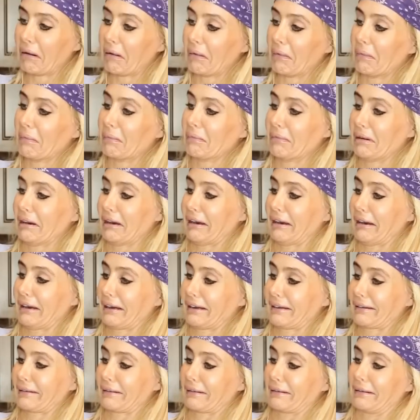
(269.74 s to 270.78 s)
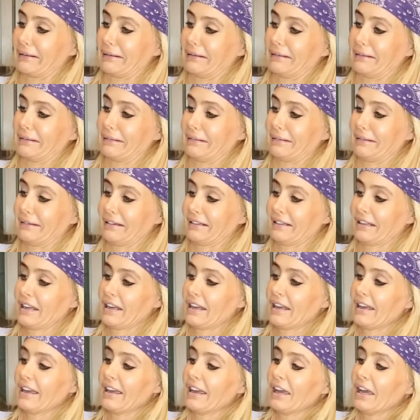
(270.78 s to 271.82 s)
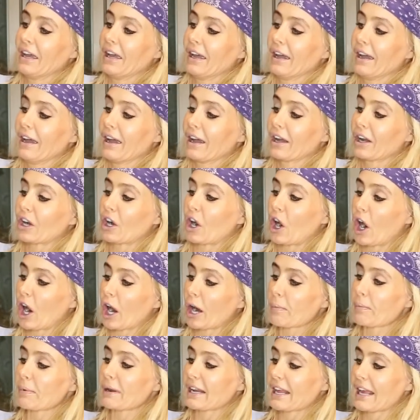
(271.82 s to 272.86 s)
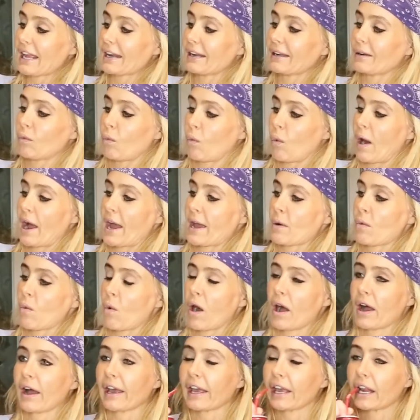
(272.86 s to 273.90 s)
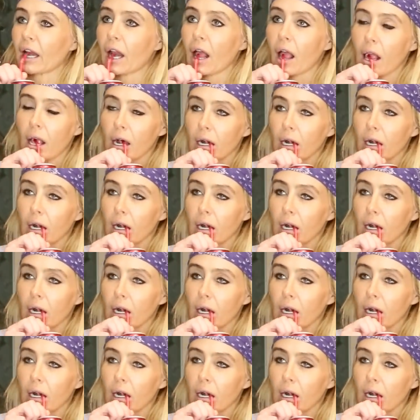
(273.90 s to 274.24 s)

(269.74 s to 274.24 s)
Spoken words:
Oh my God. Carbonated white wine.